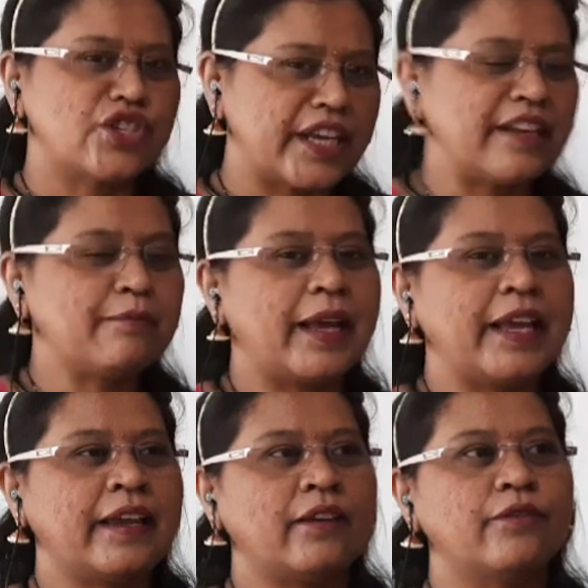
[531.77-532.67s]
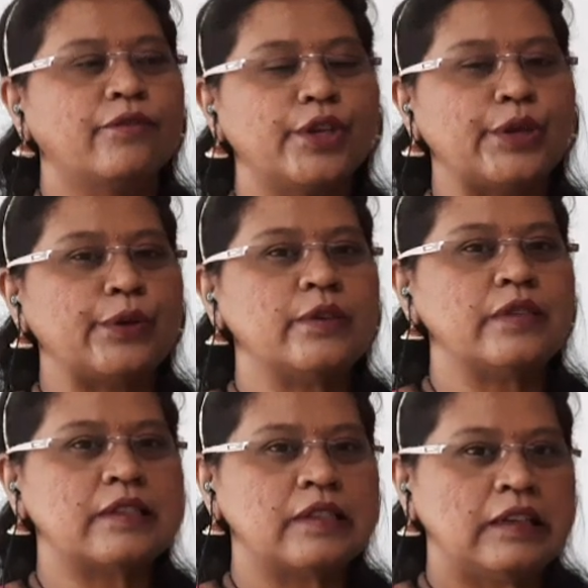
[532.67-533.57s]
share my
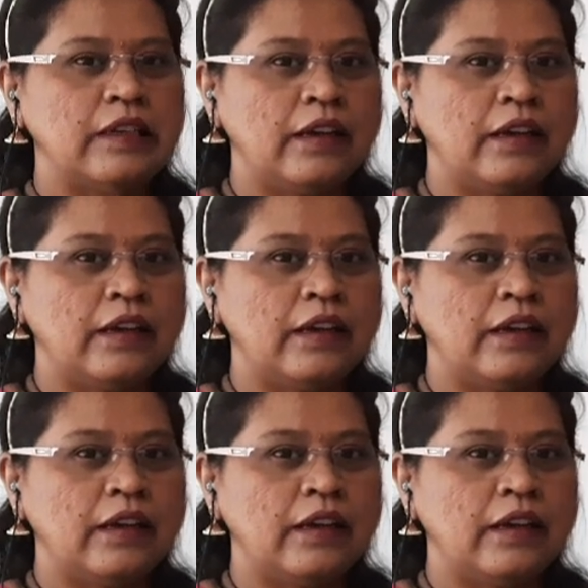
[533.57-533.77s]
videos,